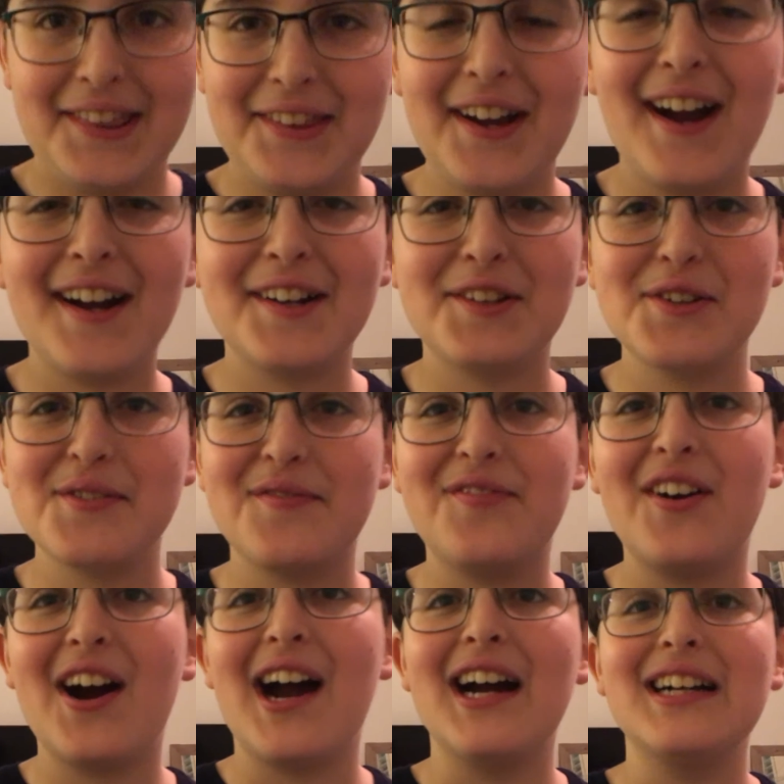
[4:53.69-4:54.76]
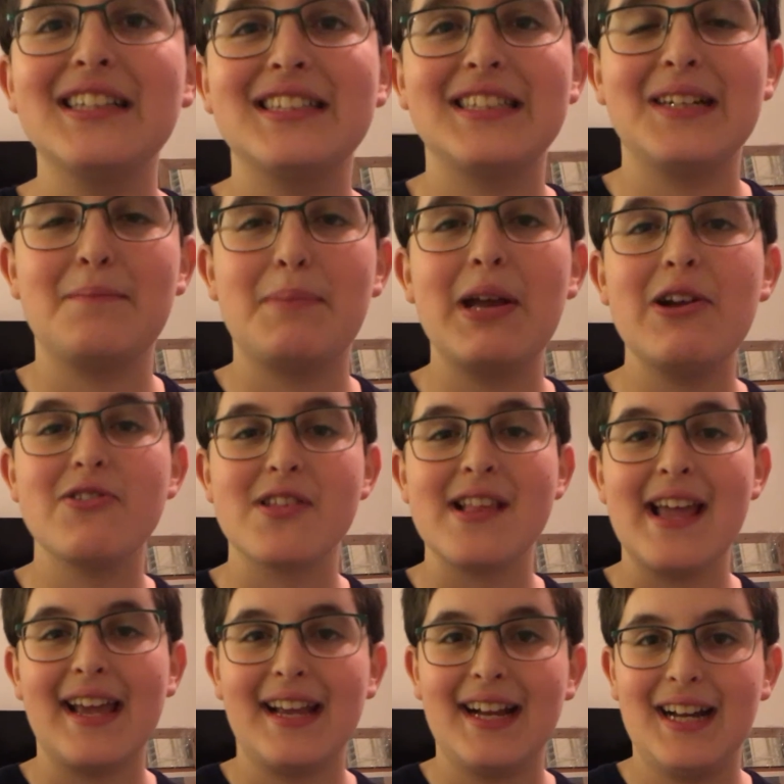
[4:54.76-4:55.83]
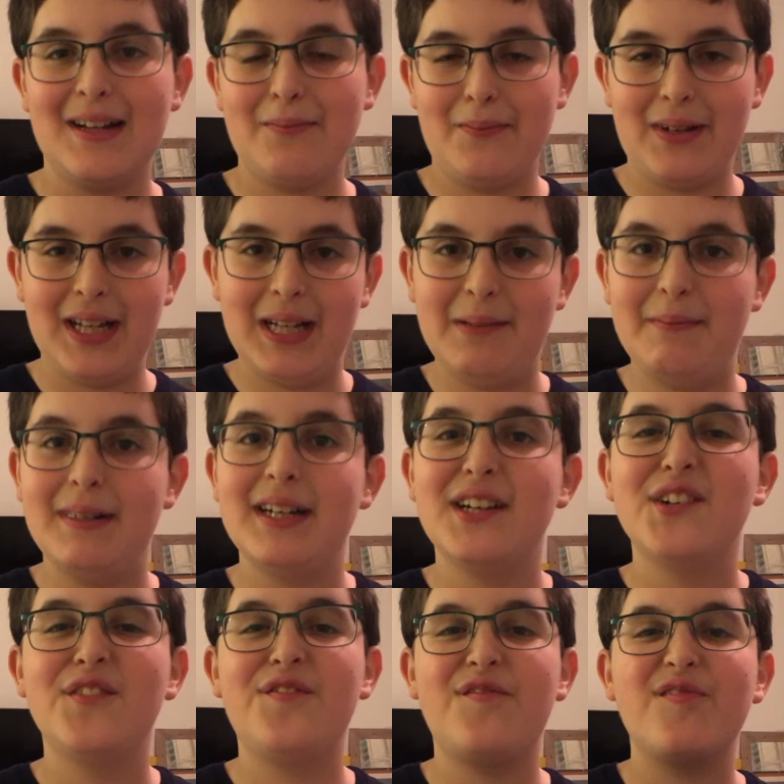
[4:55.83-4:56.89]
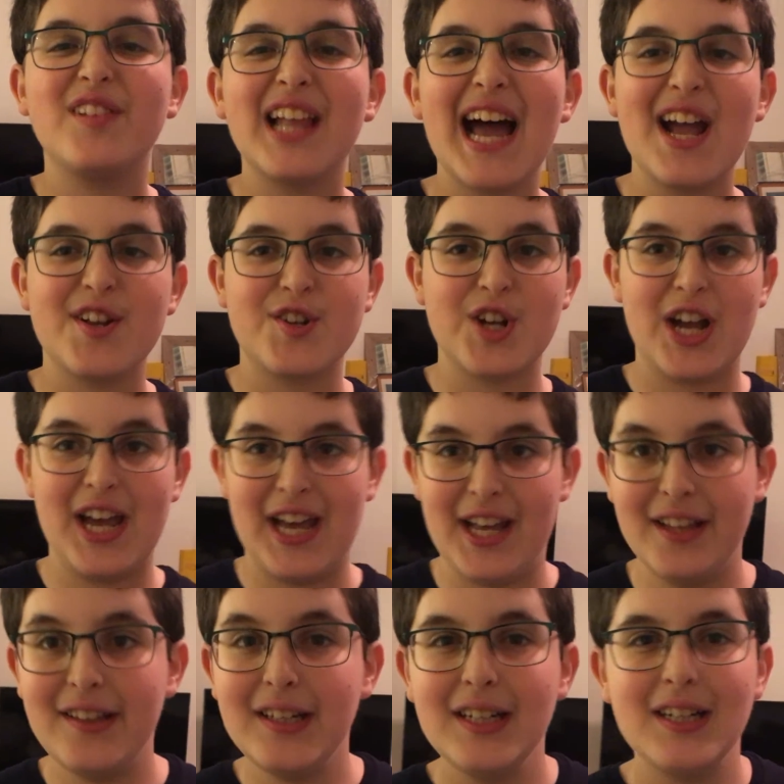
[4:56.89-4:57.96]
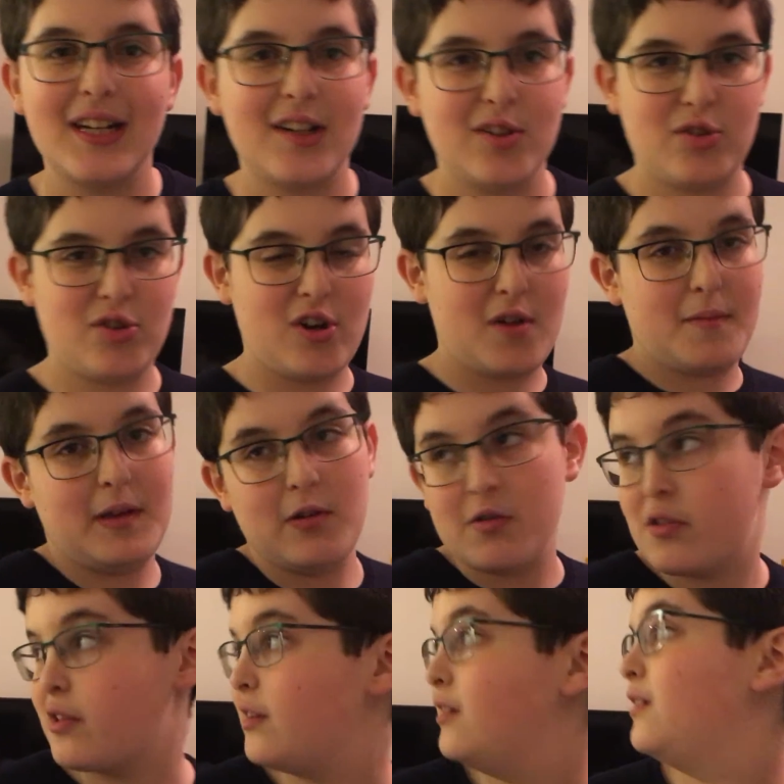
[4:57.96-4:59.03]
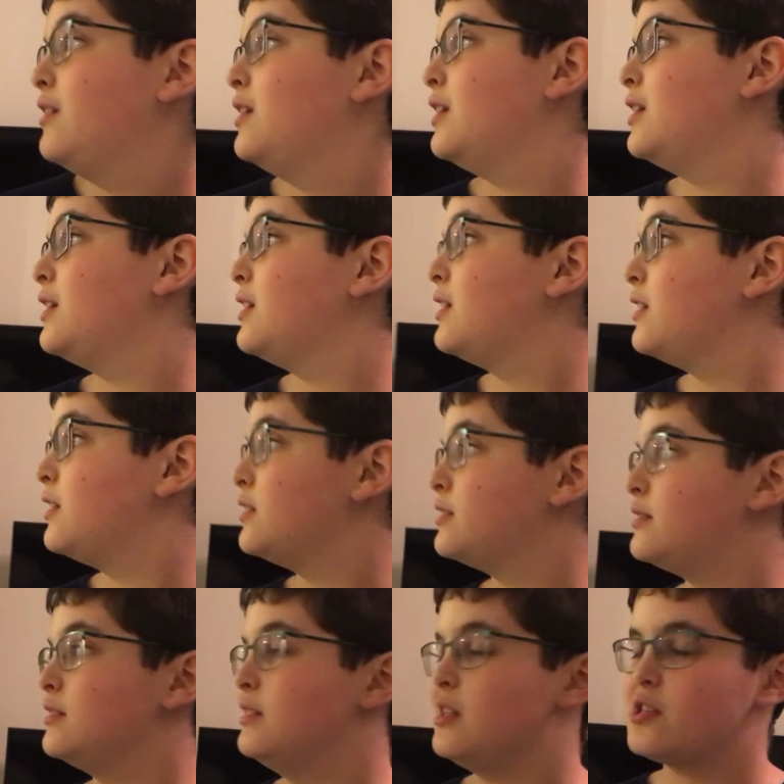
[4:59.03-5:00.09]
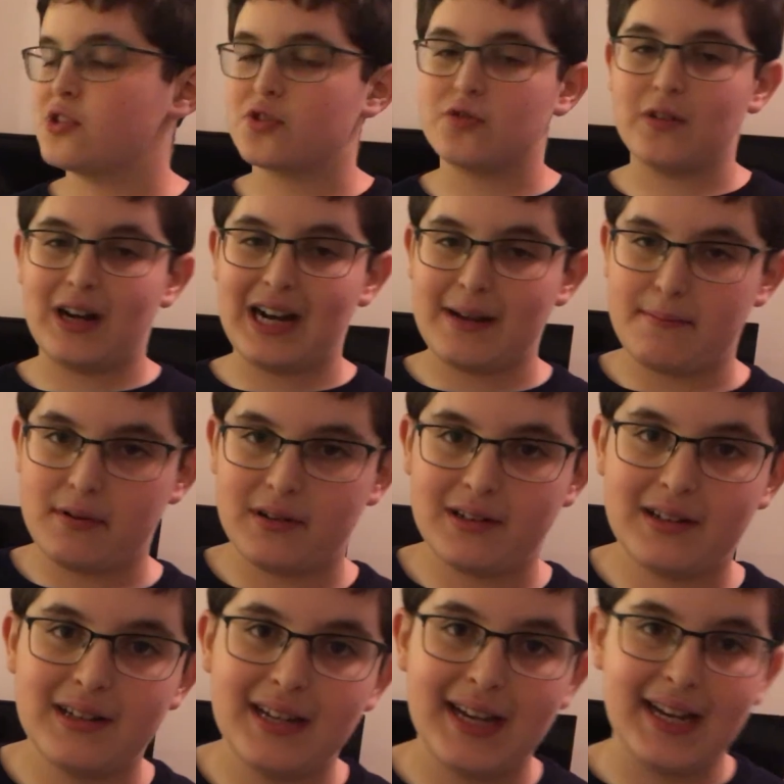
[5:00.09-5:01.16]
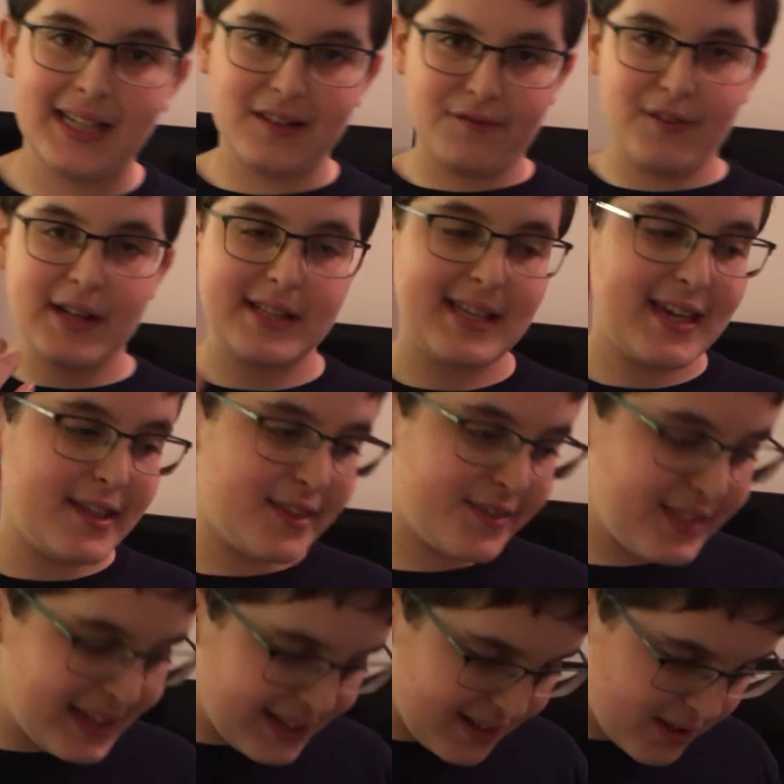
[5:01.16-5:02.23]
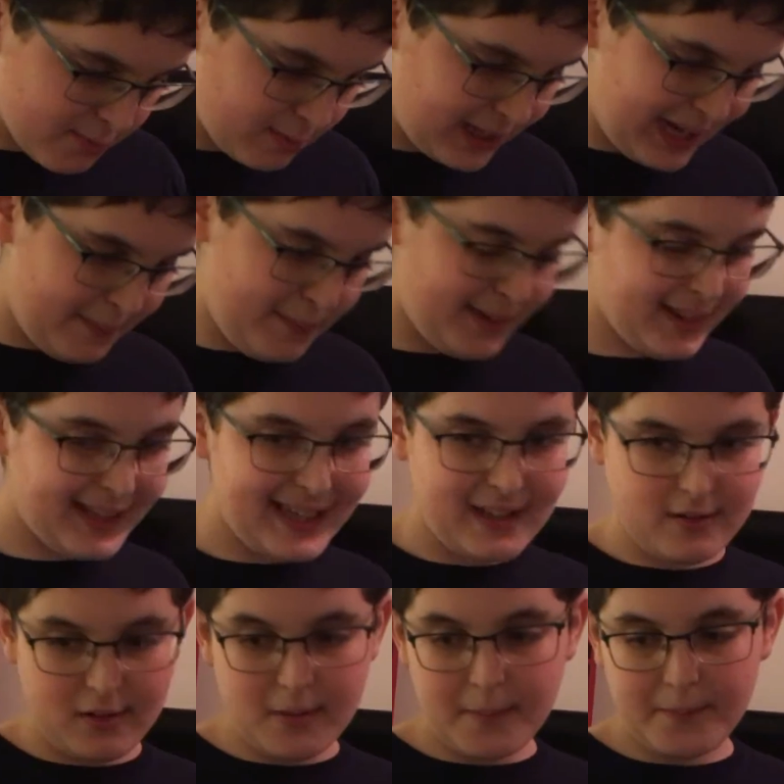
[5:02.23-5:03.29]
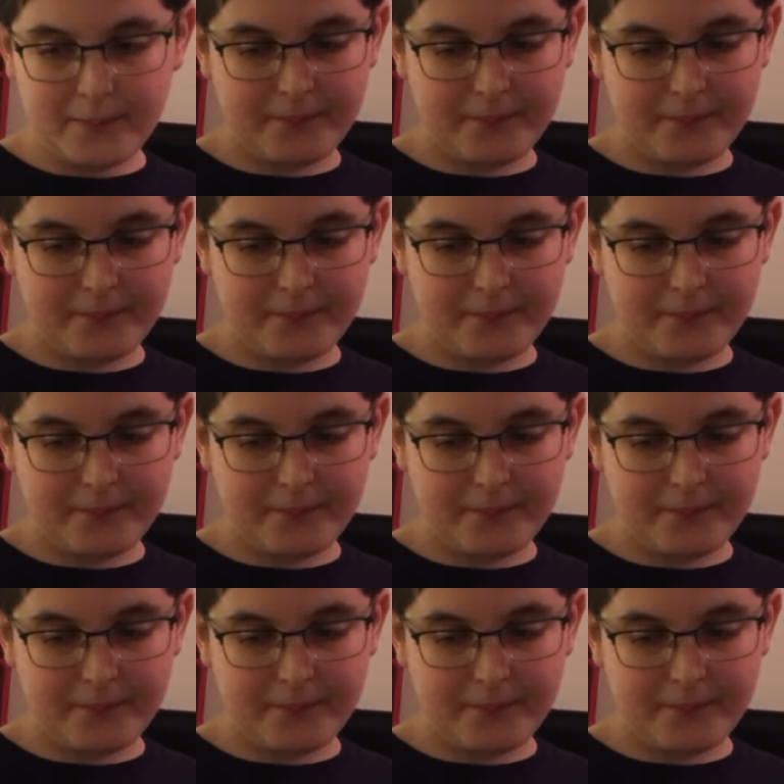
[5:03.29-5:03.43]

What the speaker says: Dr. Fox appears in a flash ahead, a term used to describe an event he thinks will happen later.